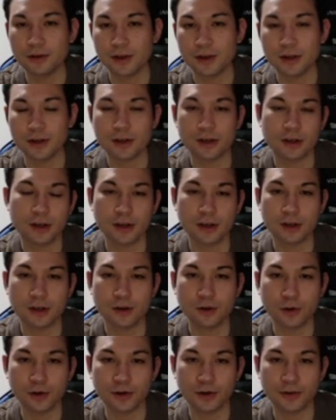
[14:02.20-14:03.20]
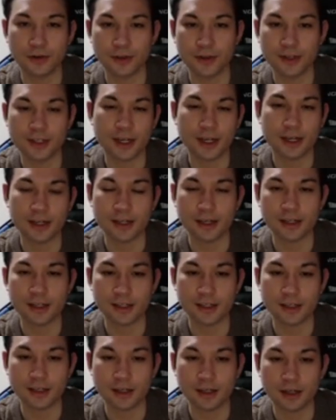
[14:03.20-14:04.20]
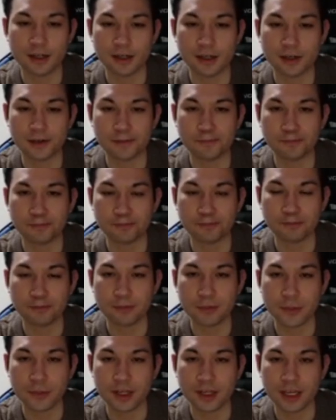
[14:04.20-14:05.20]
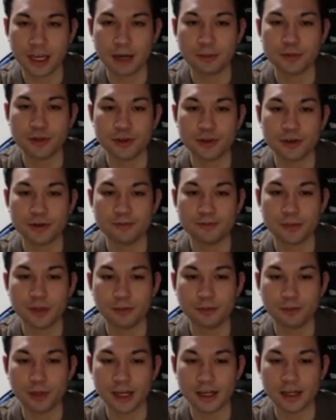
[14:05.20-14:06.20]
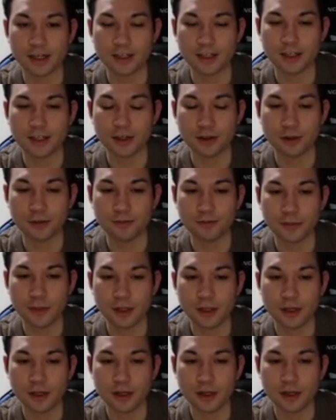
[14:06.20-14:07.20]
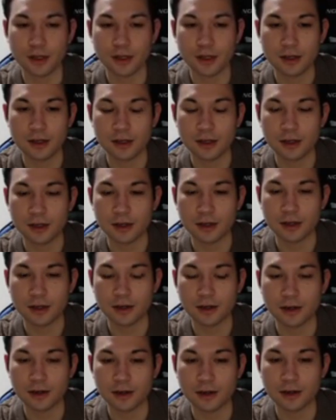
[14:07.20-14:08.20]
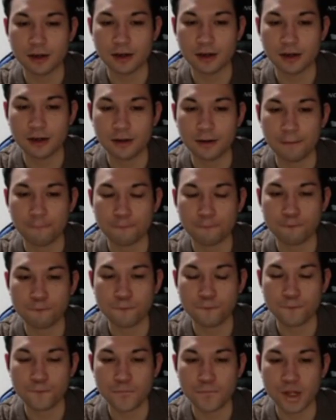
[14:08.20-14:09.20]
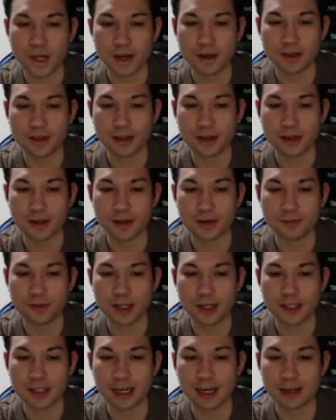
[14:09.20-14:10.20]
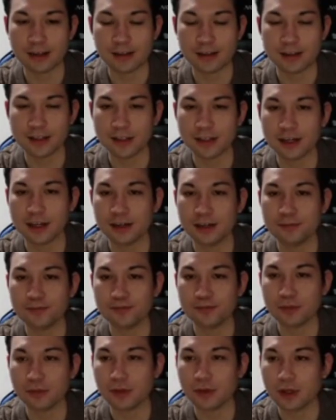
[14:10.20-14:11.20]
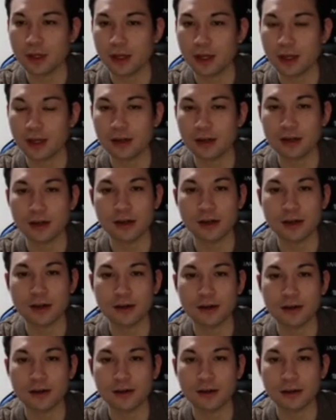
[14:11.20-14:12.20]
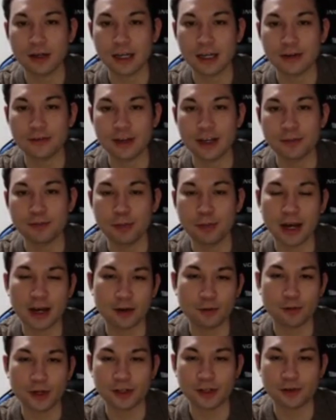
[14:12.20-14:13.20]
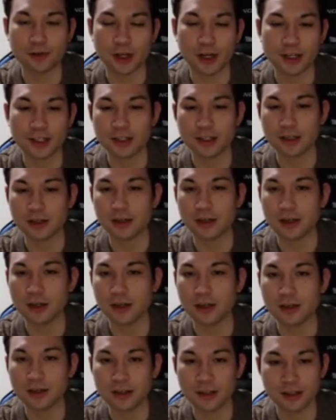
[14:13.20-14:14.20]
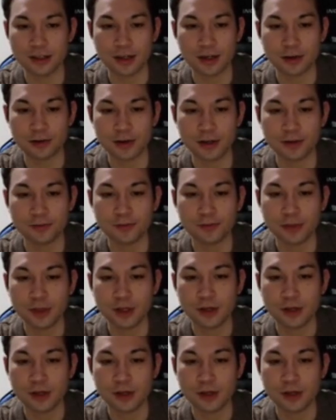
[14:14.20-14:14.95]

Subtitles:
the corner or the side gets captured, black can still, I think, attack this side and kind of get back what you lost in this area.